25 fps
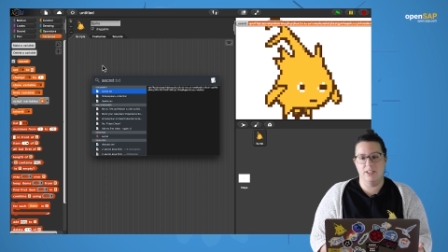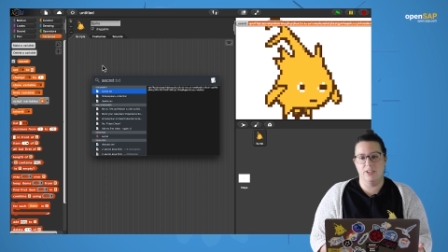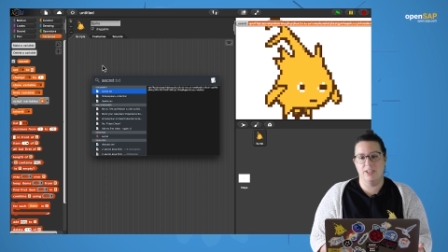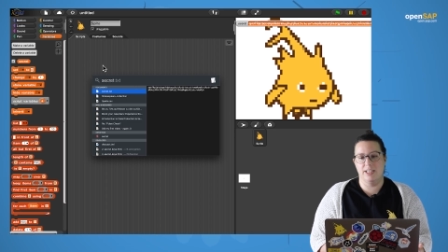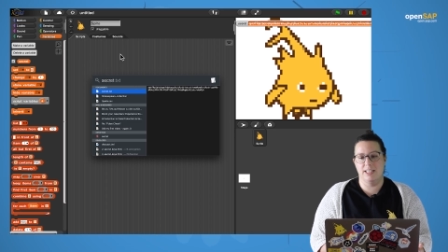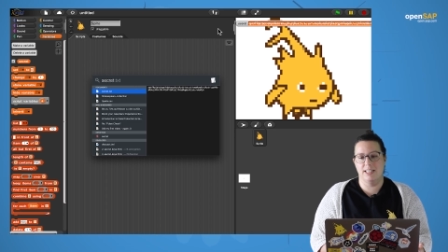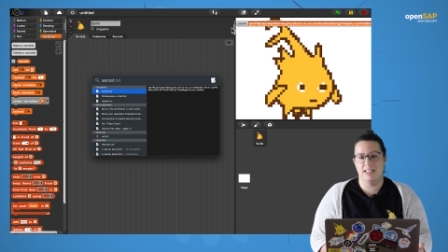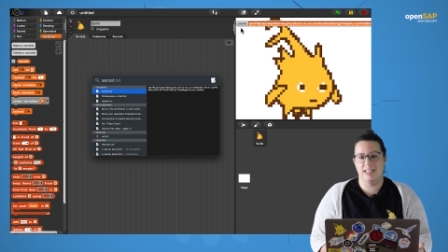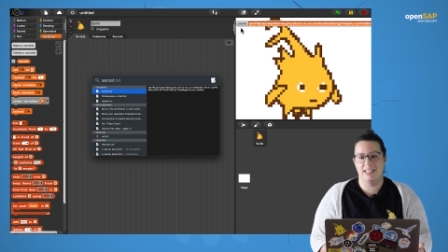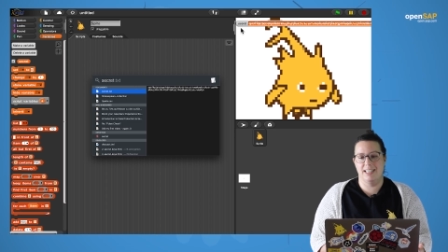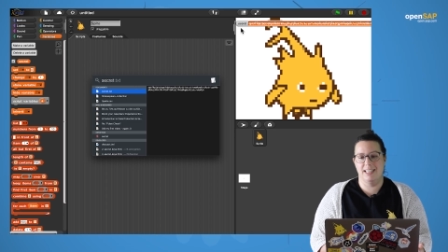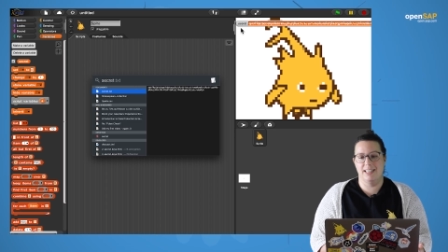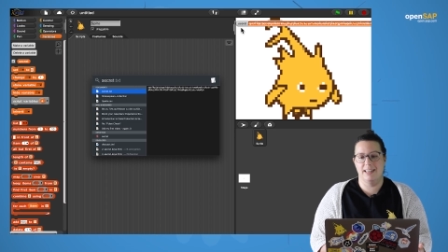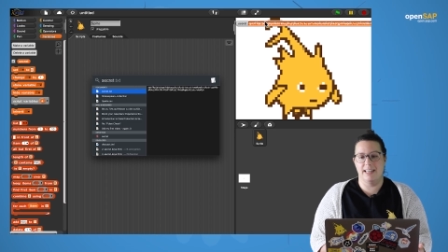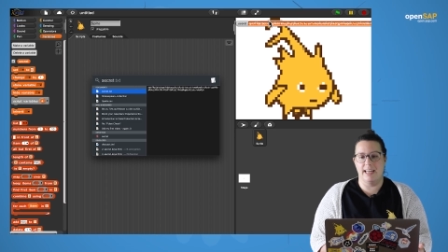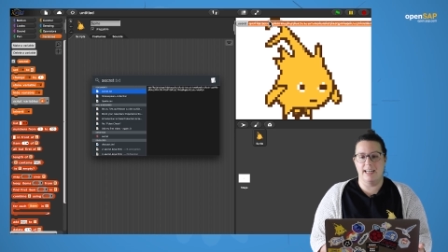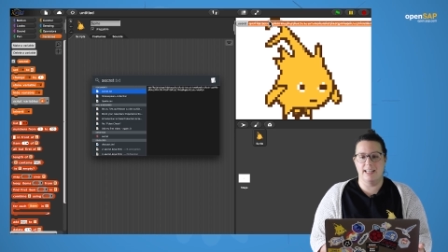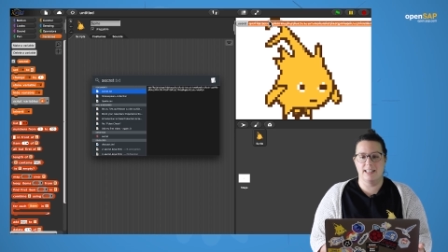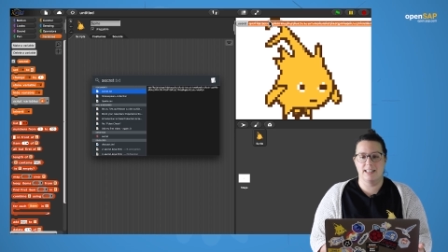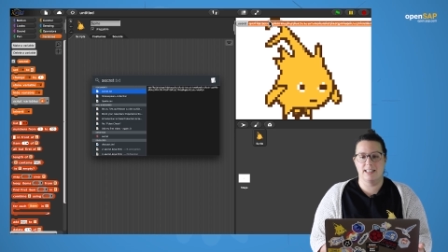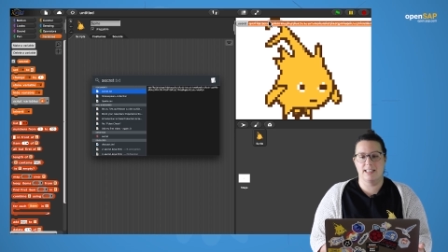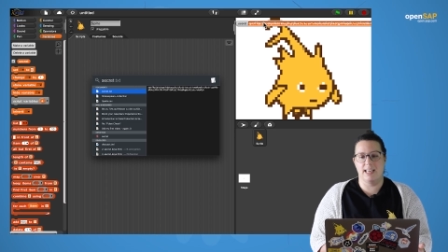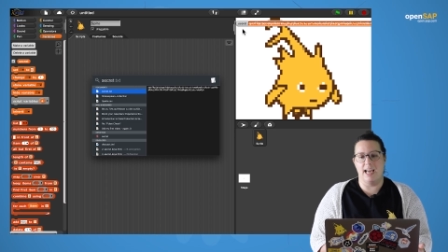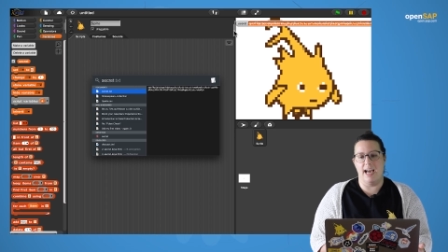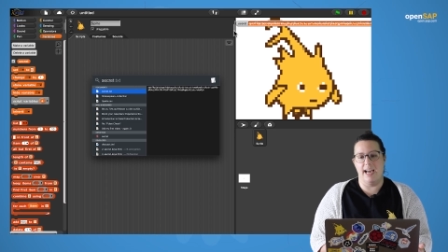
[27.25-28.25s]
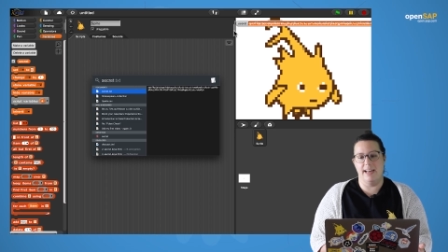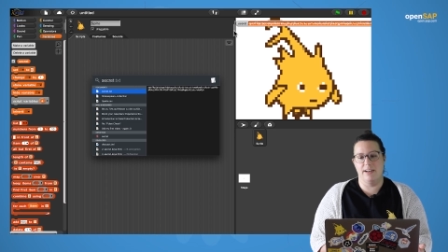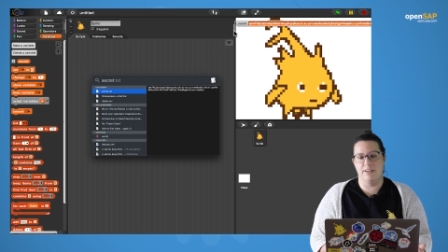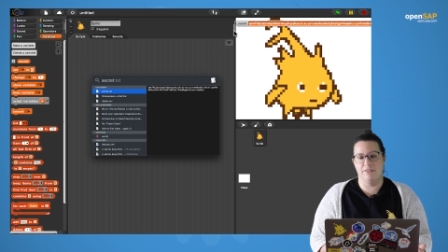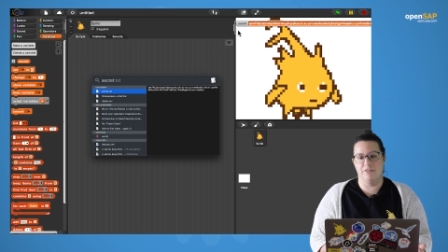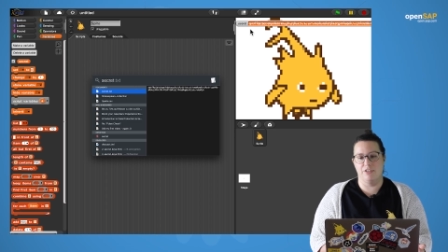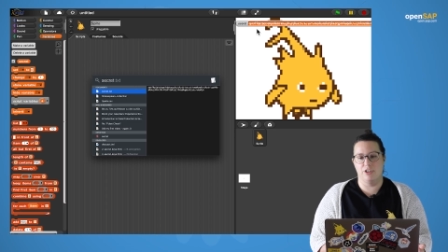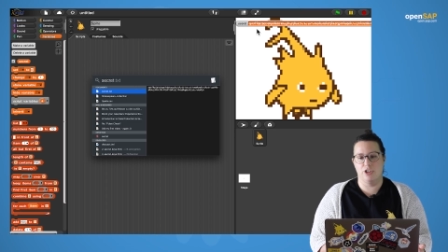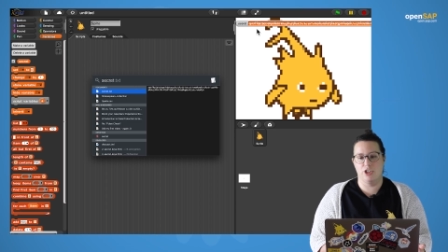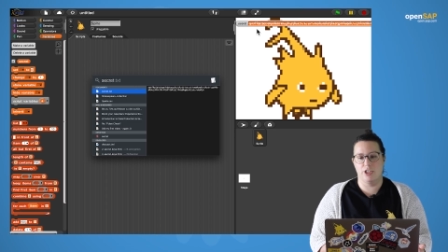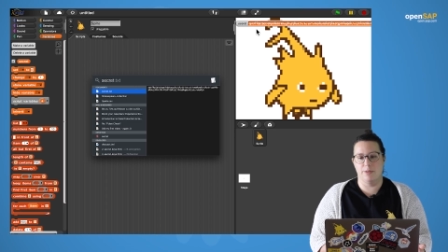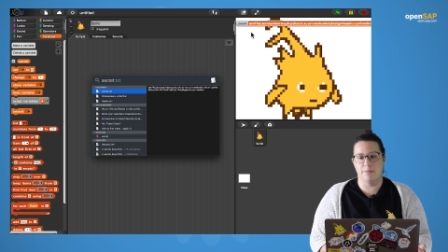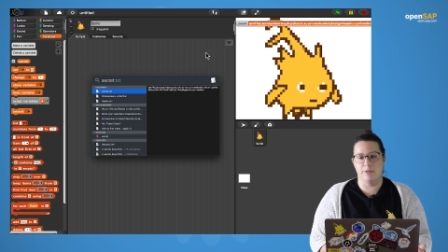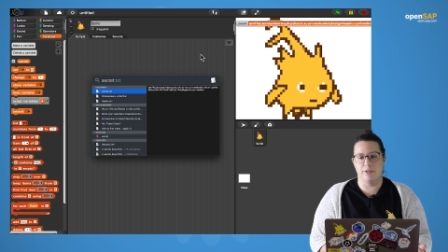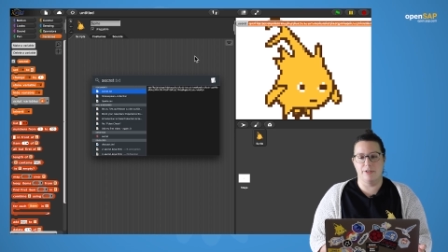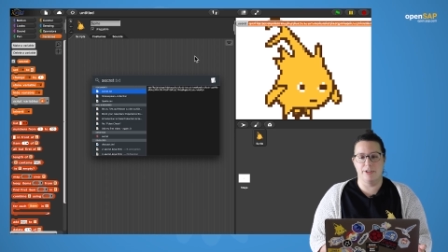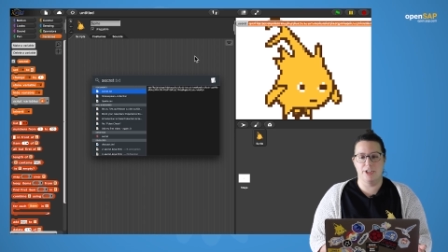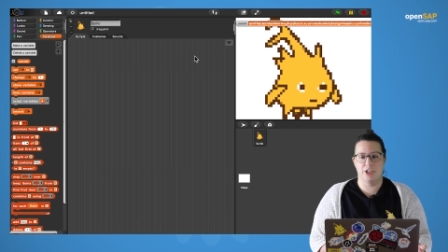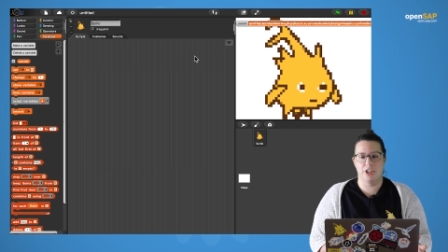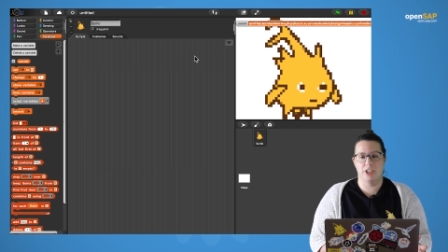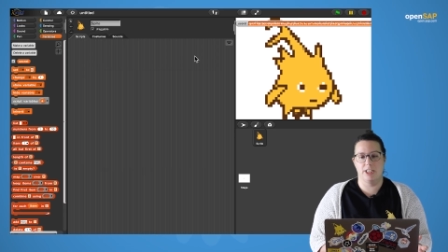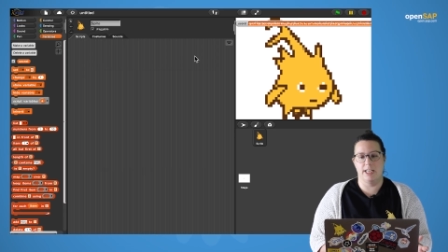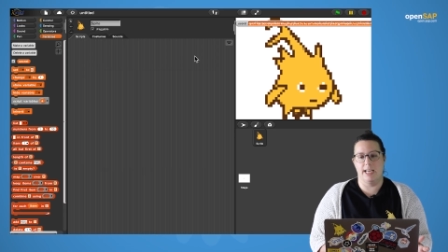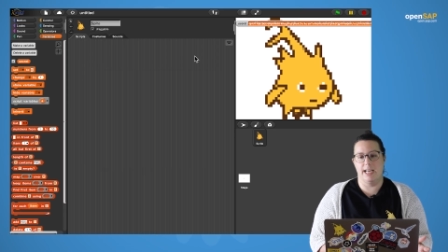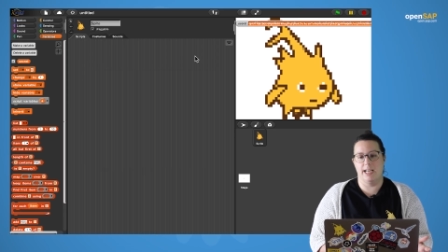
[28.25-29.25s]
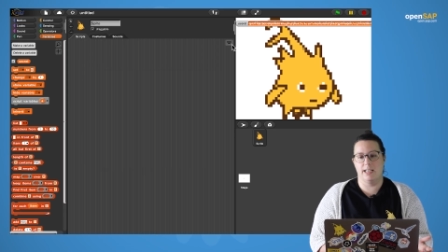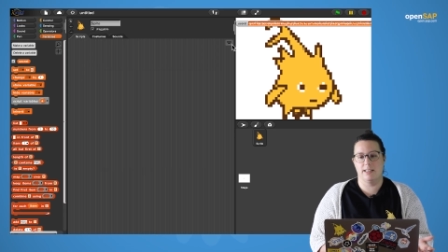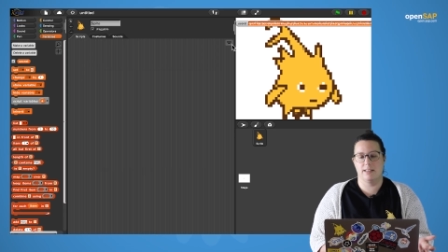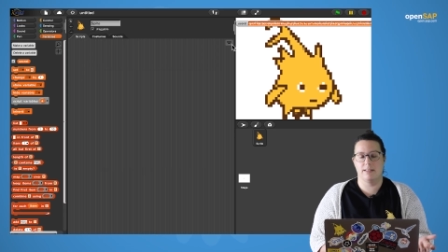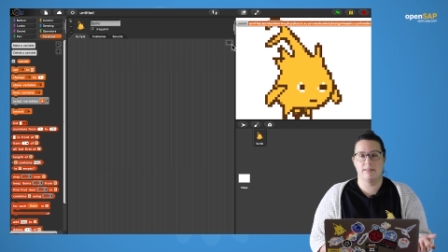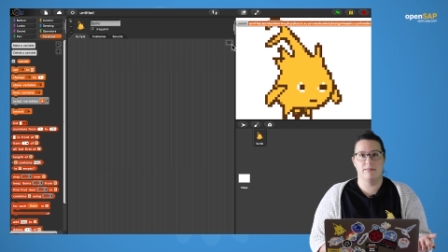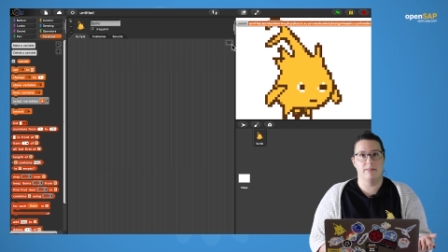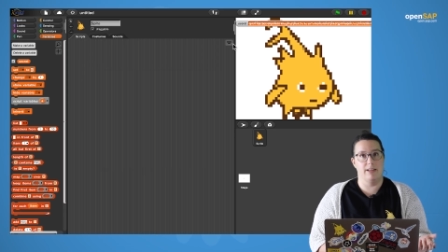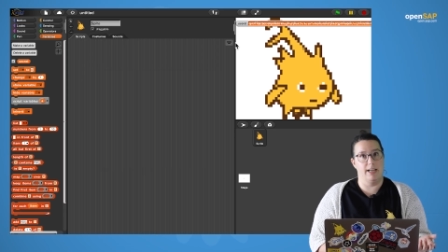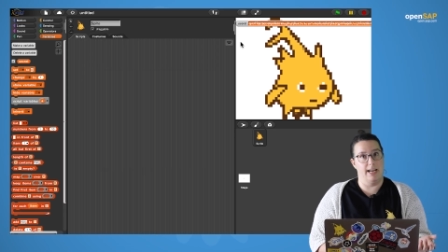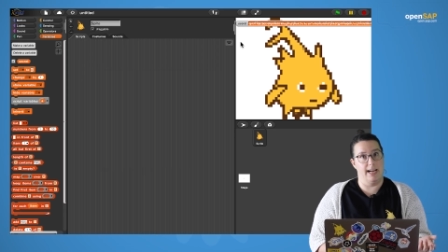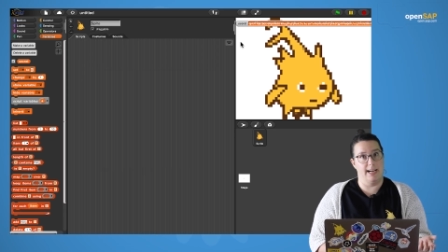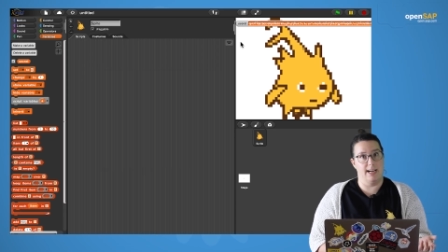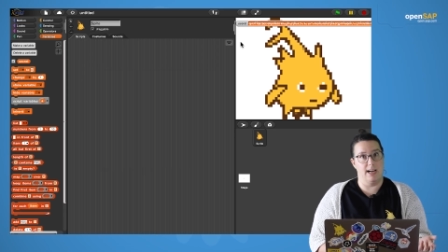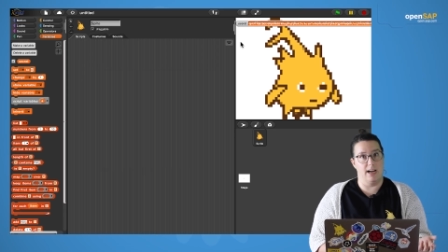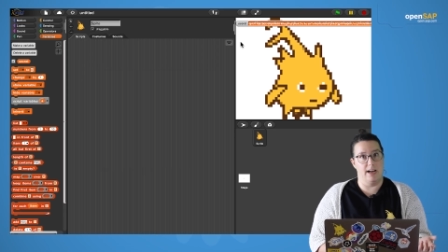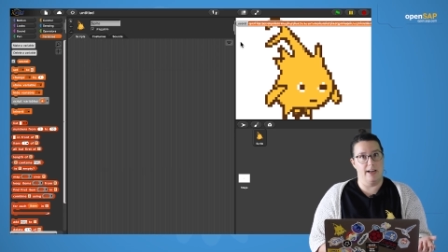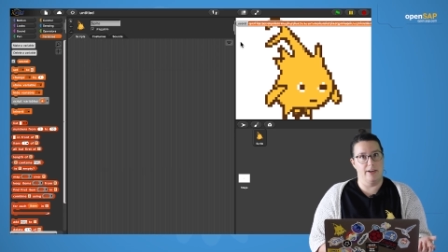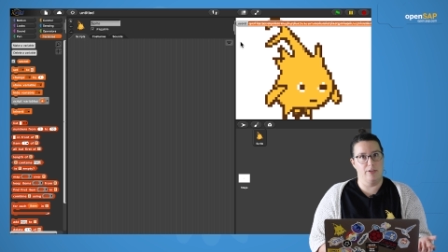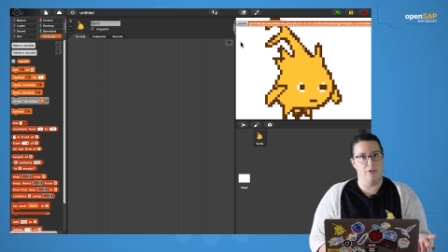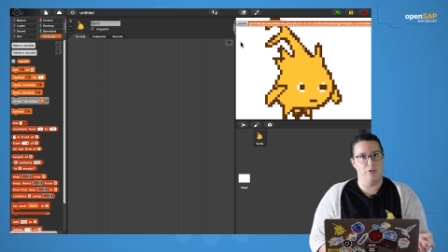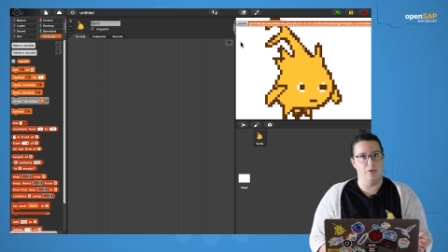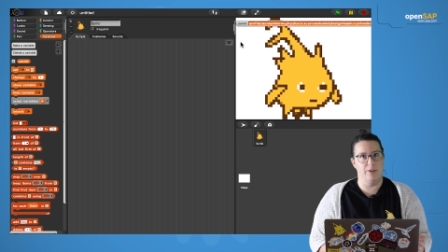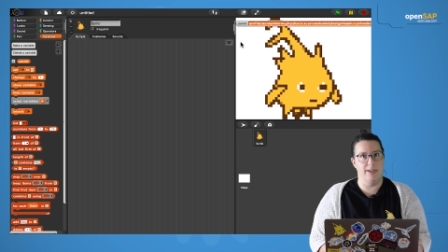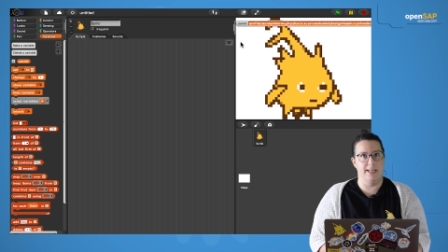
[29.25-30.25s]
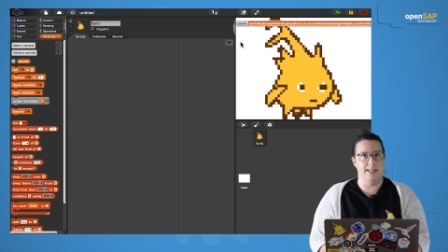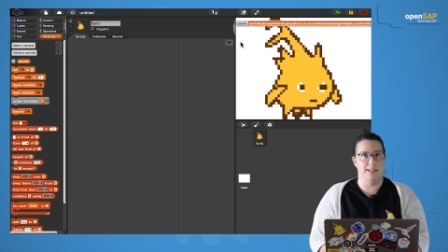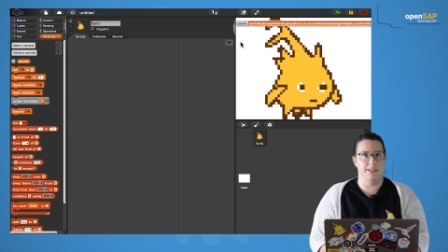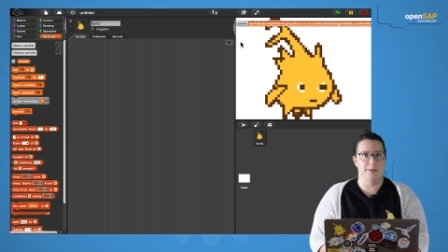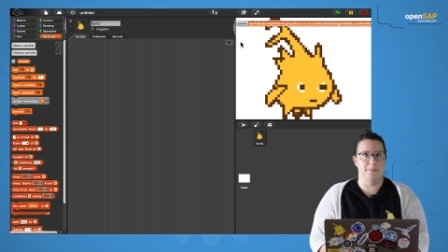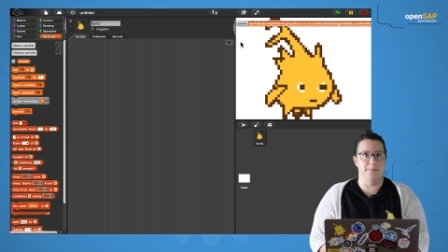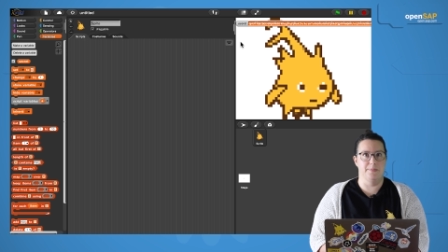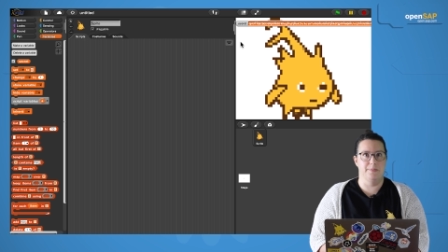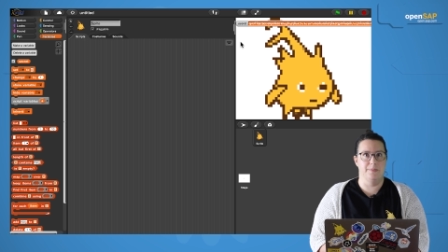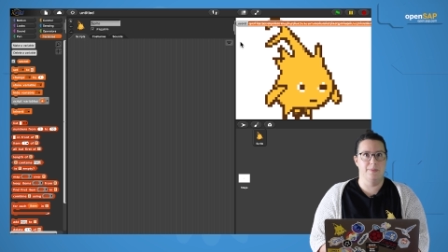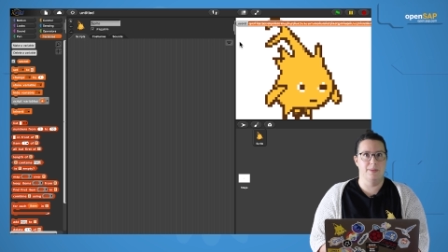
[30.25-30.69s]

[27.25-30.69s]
you can see that it's kind of a gibberish text that I can't read.